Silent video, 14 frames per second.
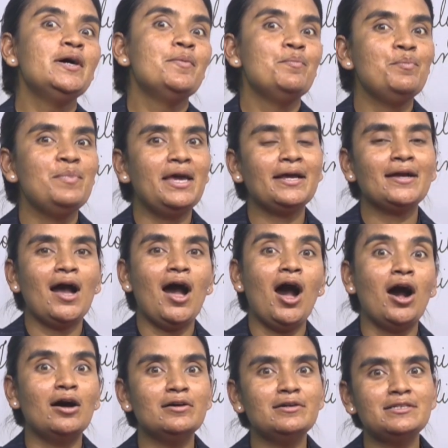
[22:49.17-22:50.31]
make
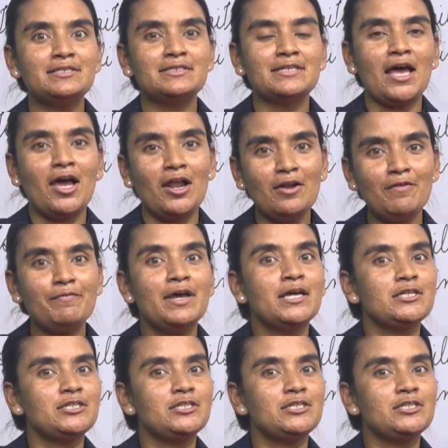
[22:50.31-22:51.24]
ourselves